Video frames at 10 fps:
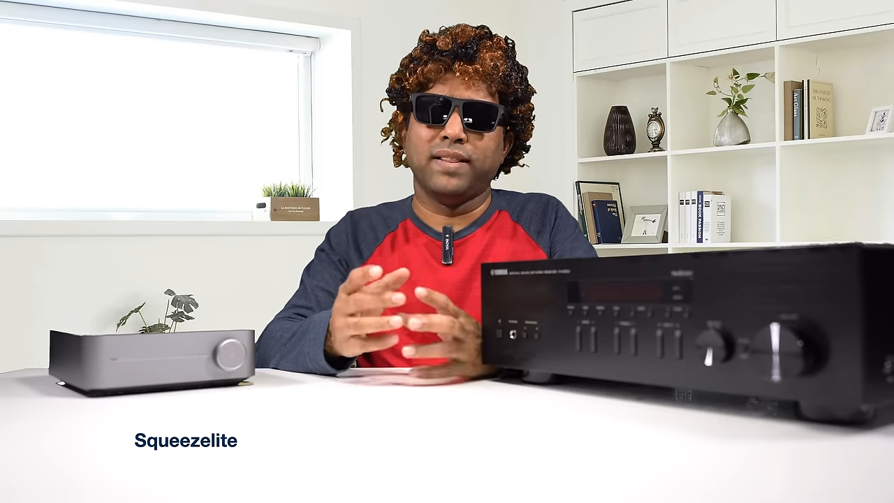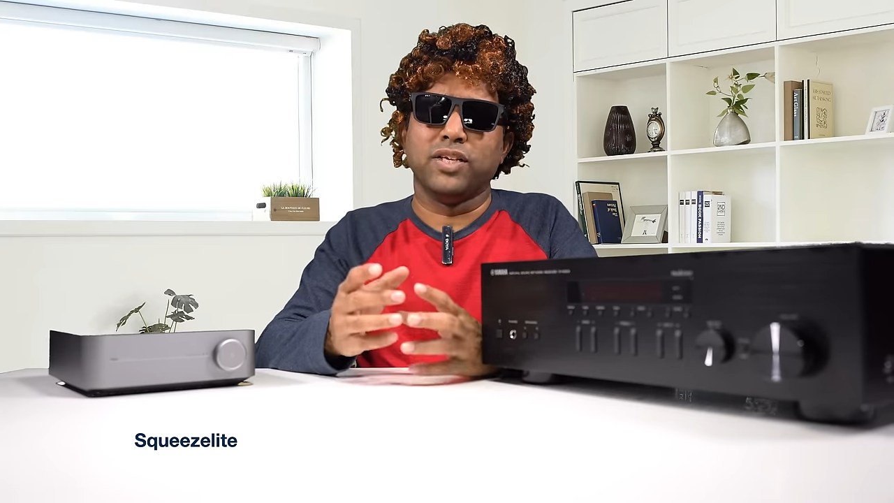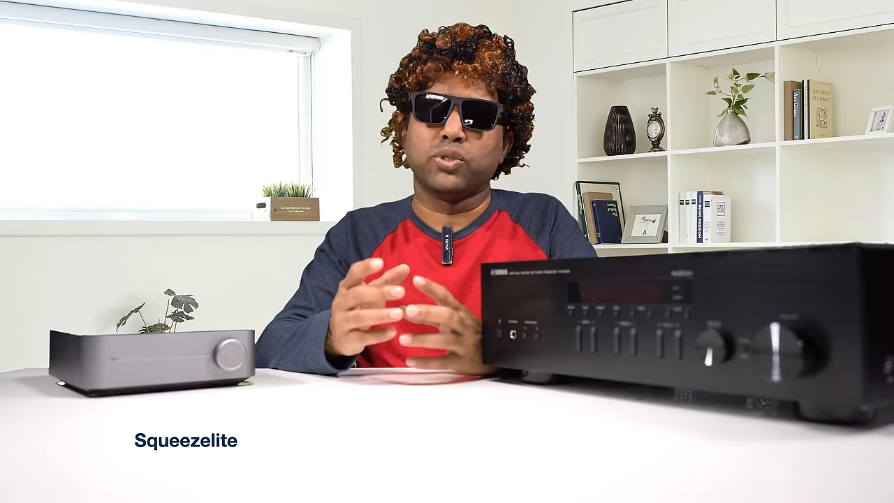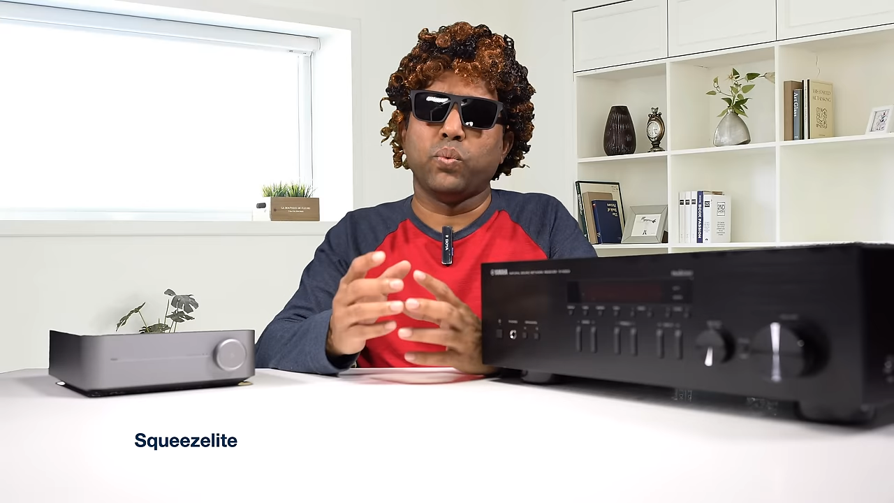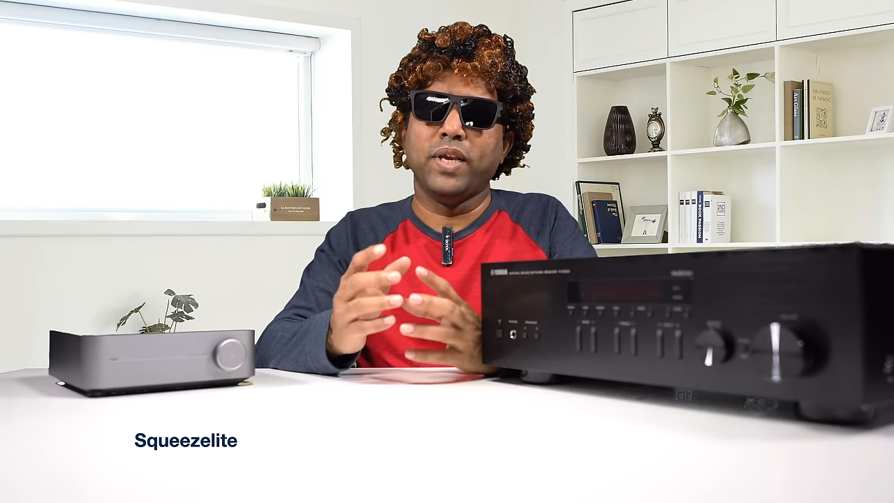The
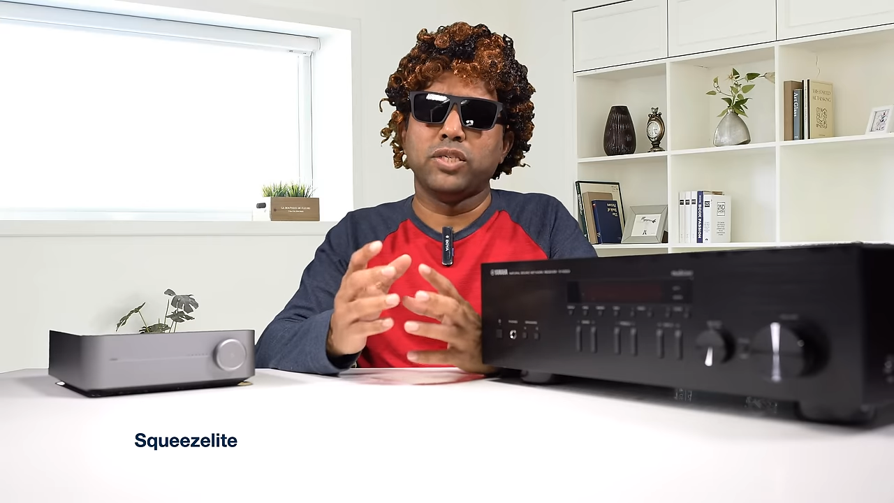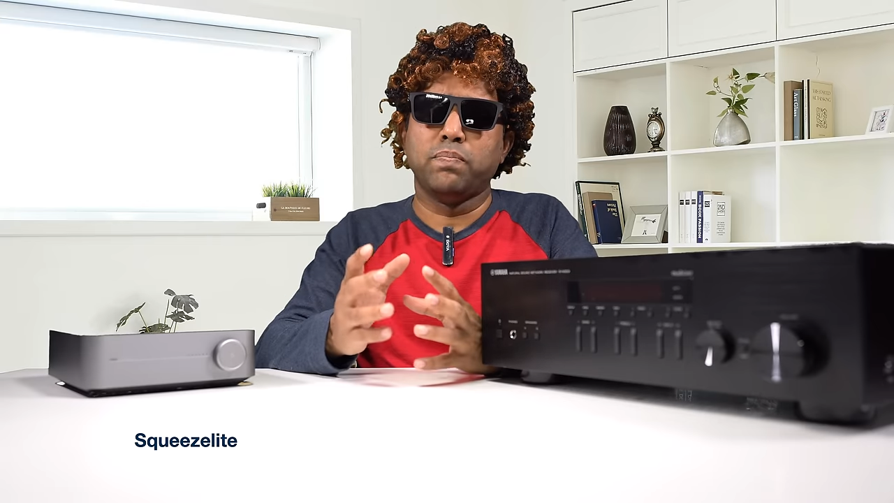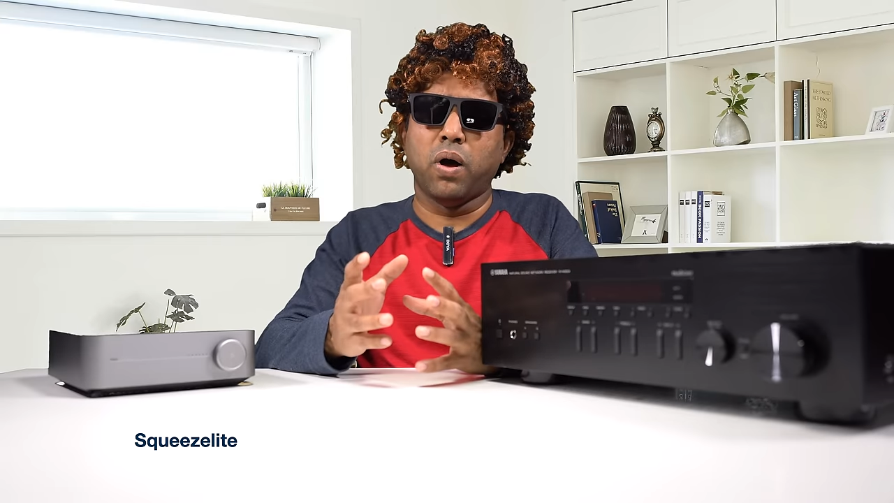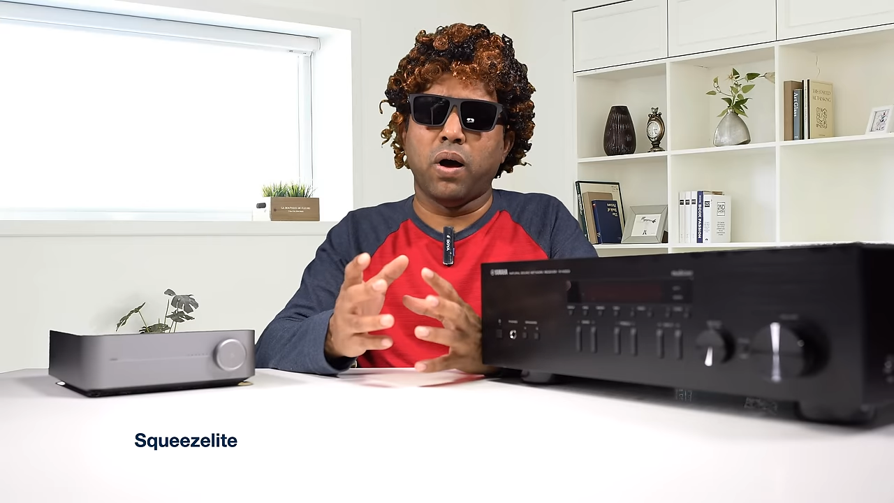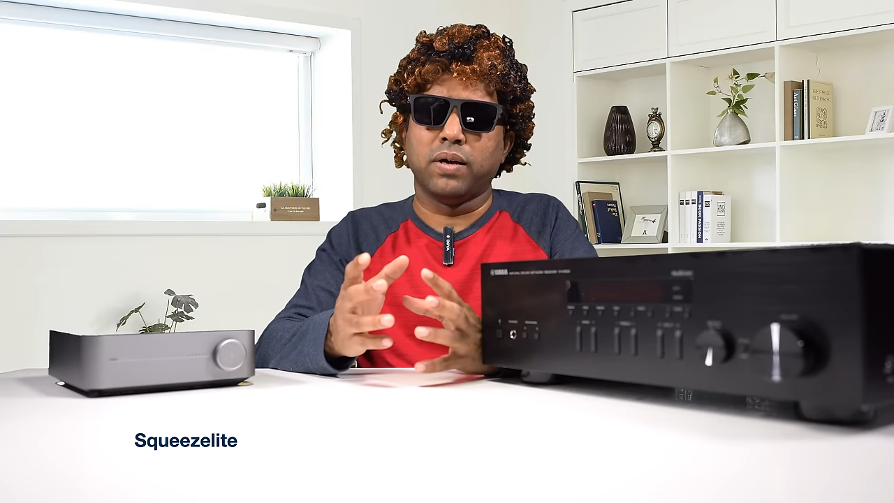
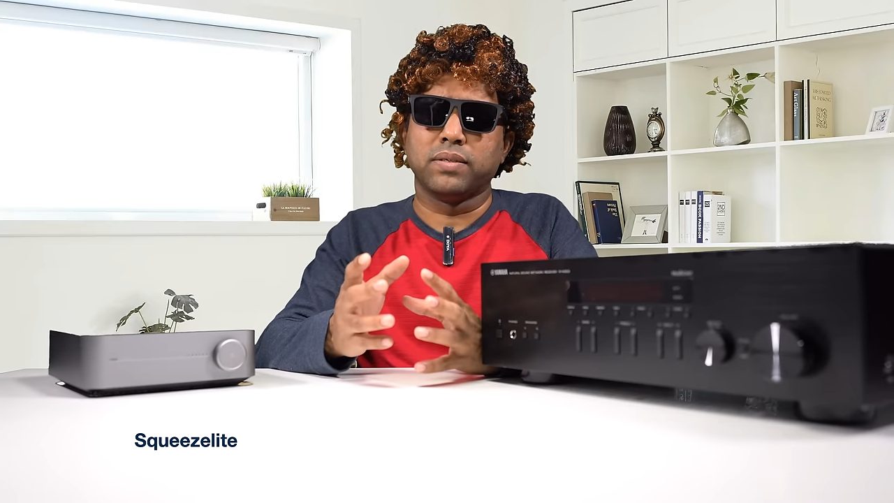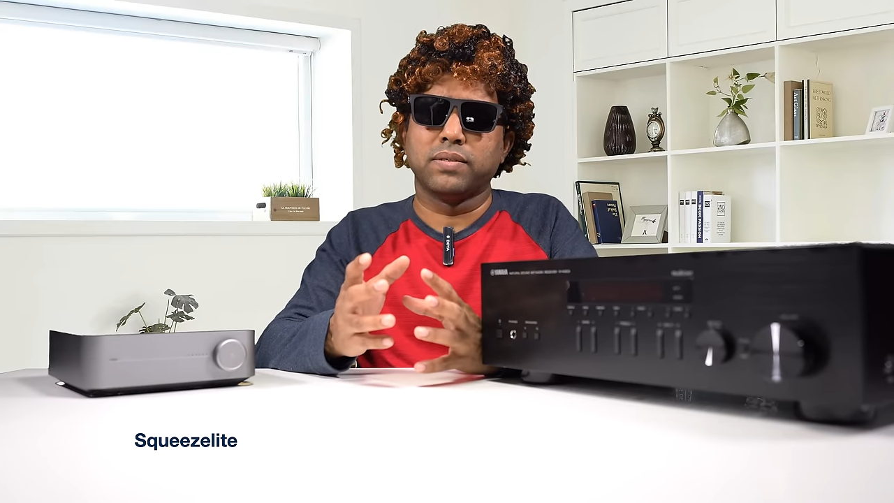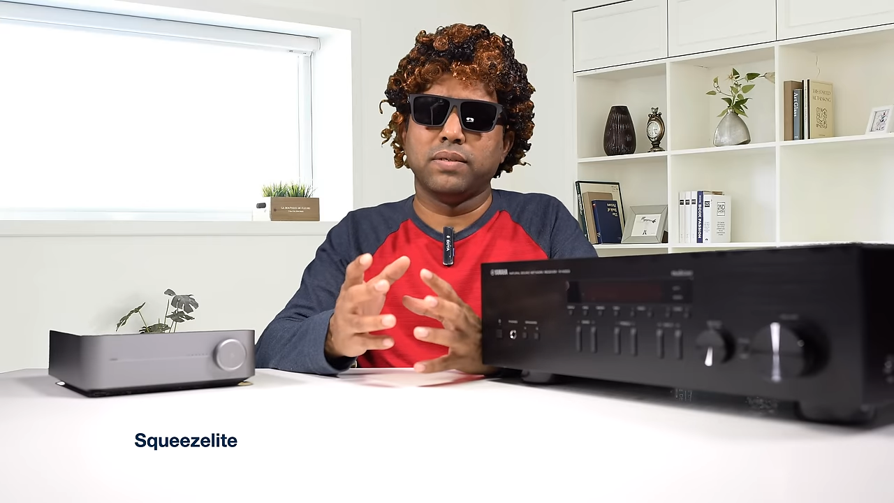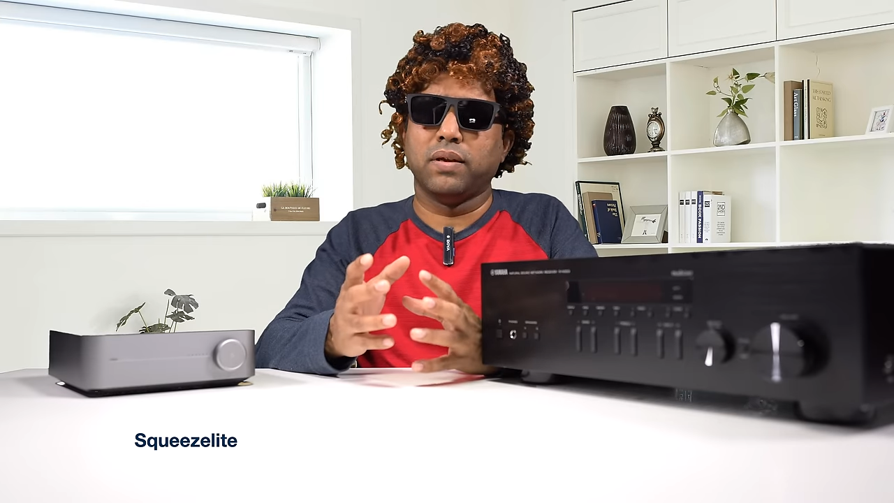Squeezebox